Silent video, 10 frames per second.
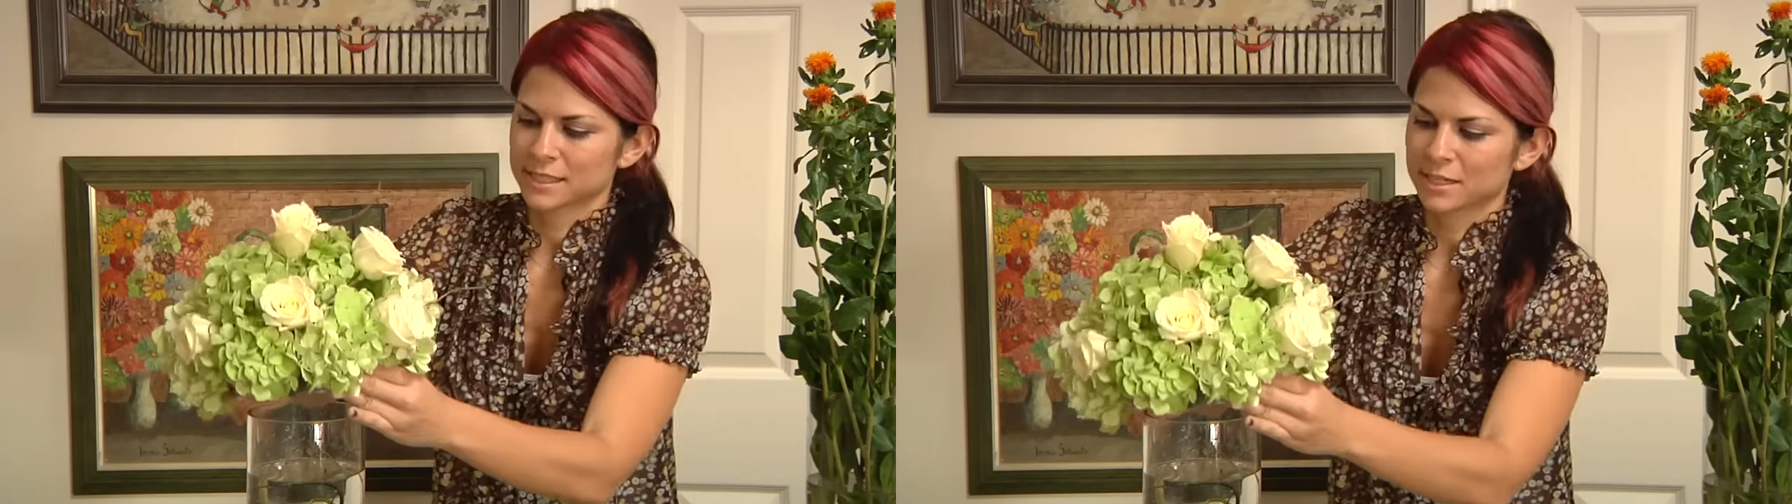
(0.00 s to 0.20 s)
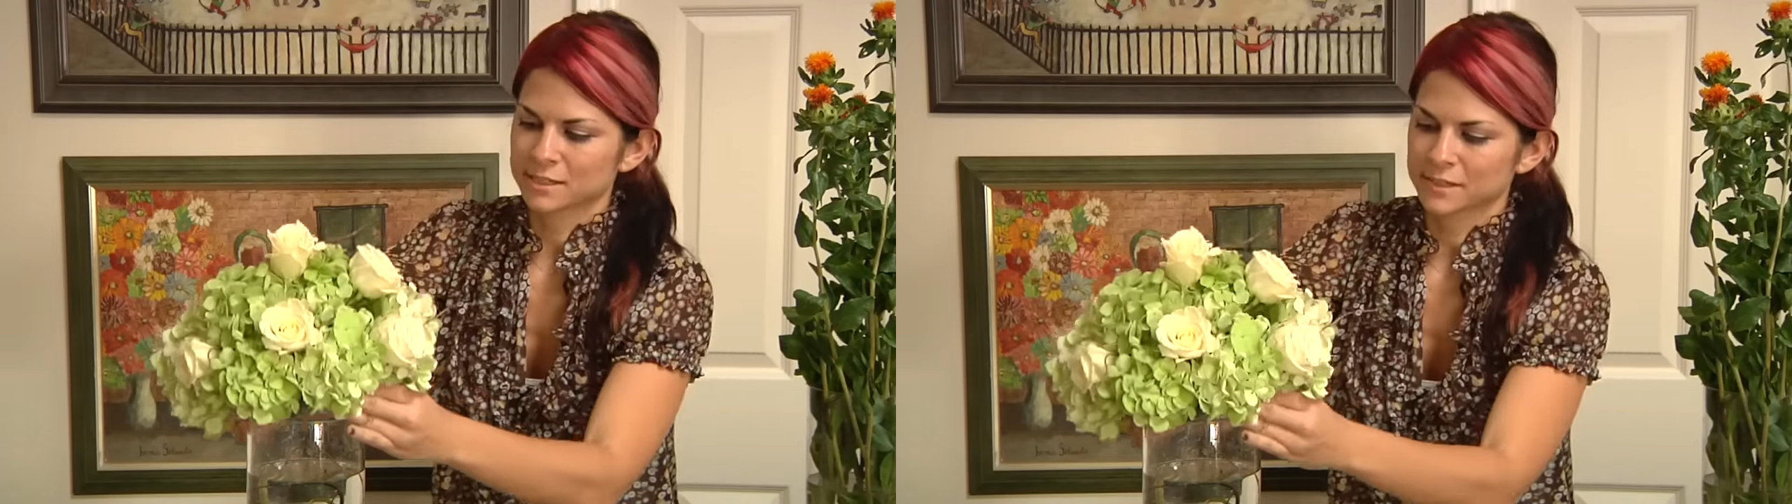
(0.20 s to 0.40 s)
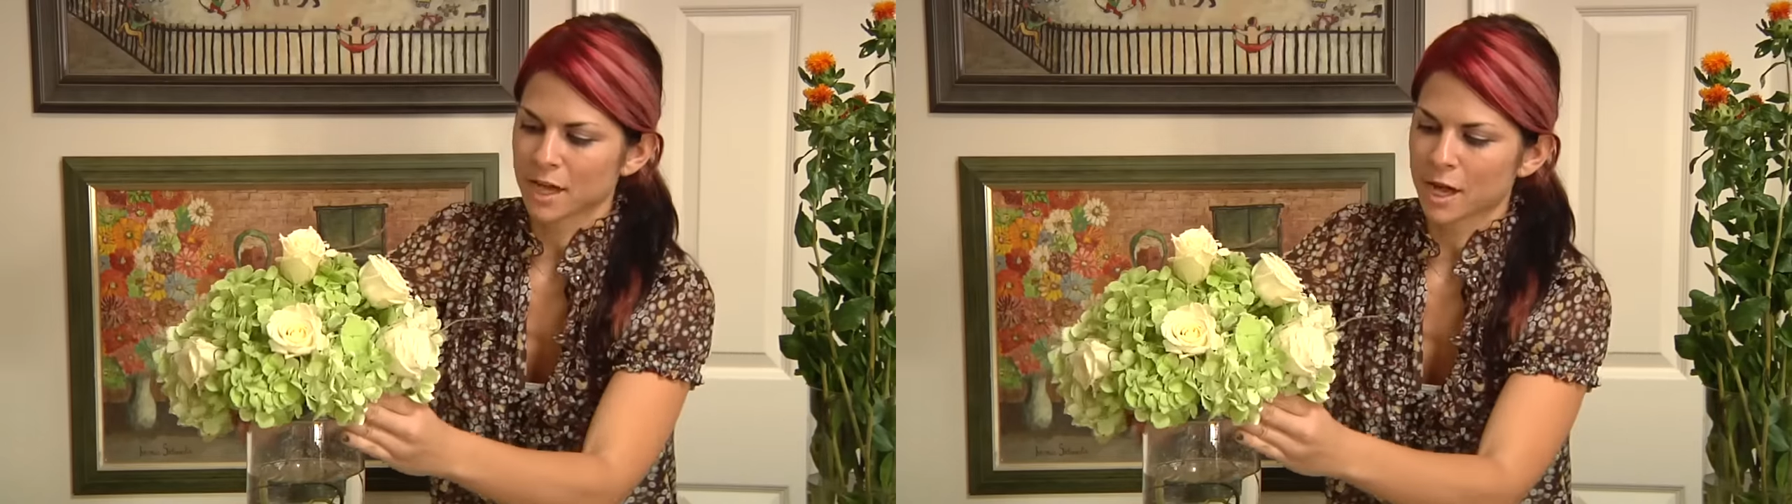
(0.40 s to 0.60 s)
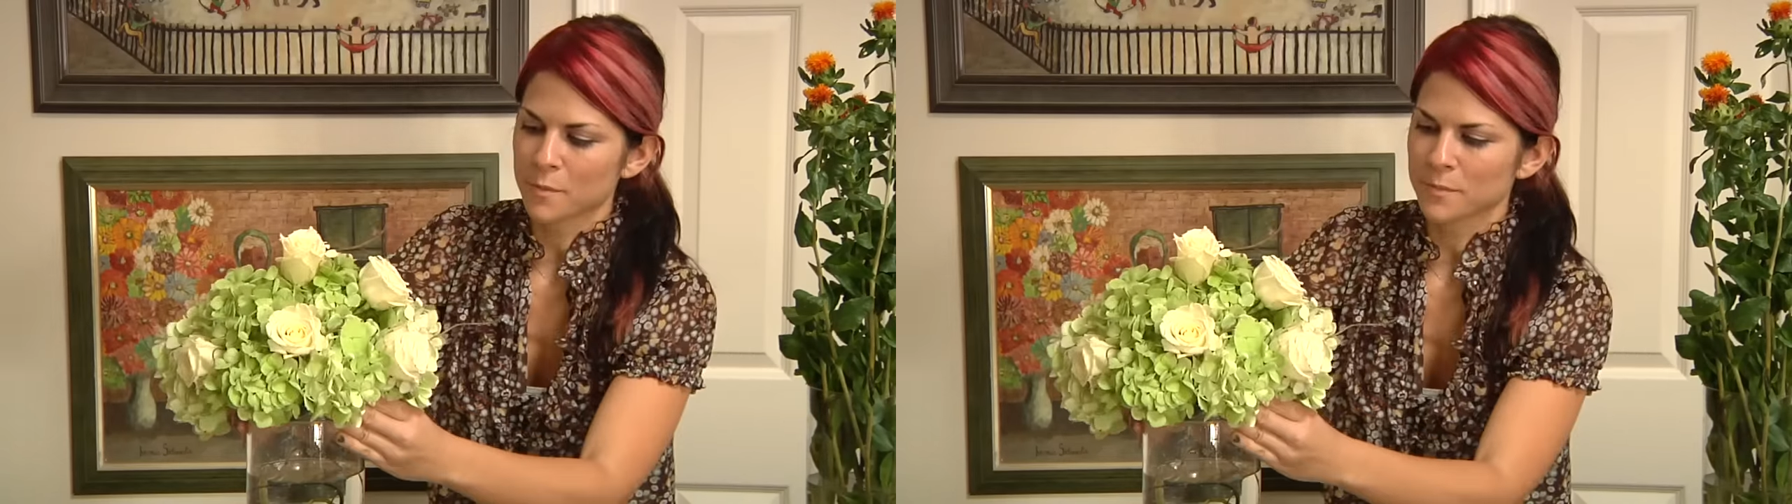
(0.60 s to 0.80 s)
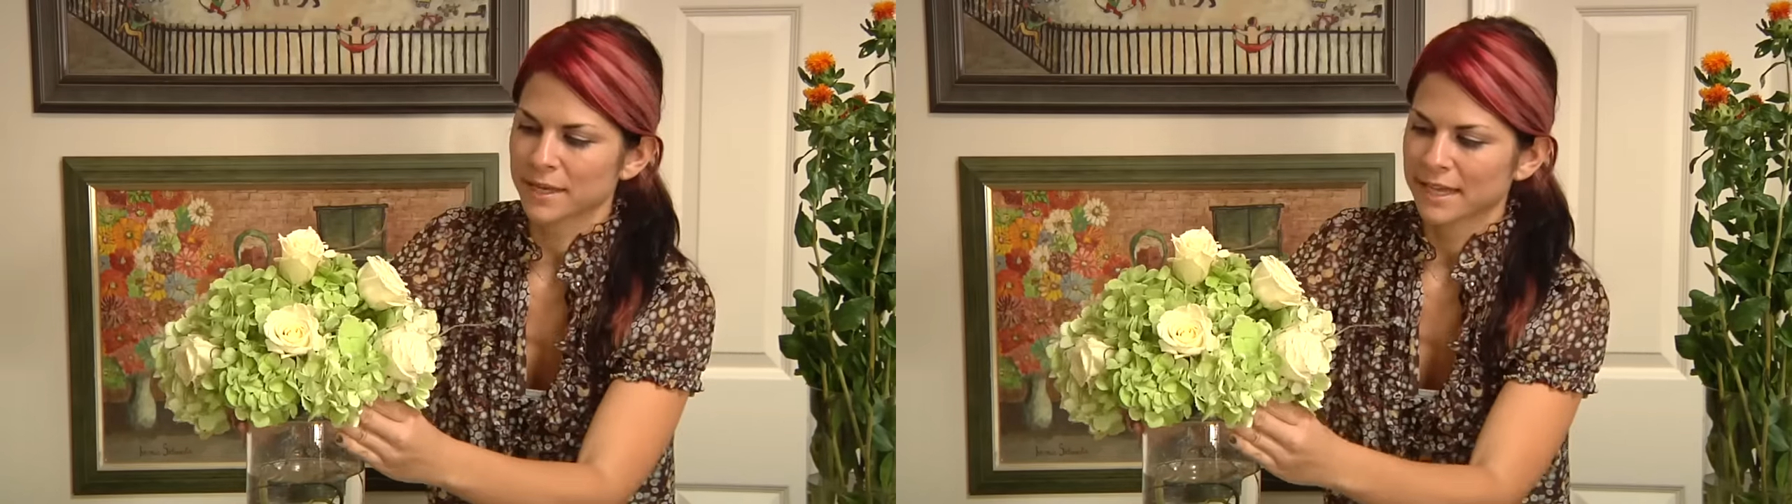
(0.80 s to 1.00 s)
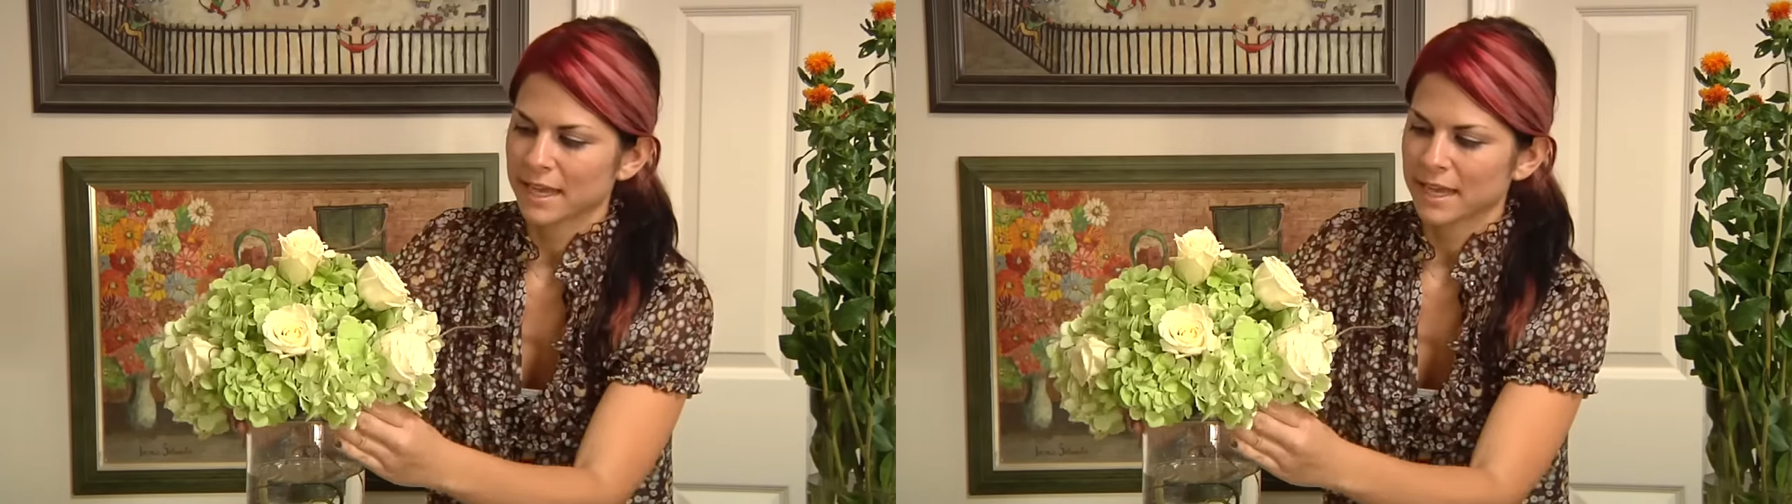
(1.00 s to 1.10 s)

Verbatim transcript: it on top,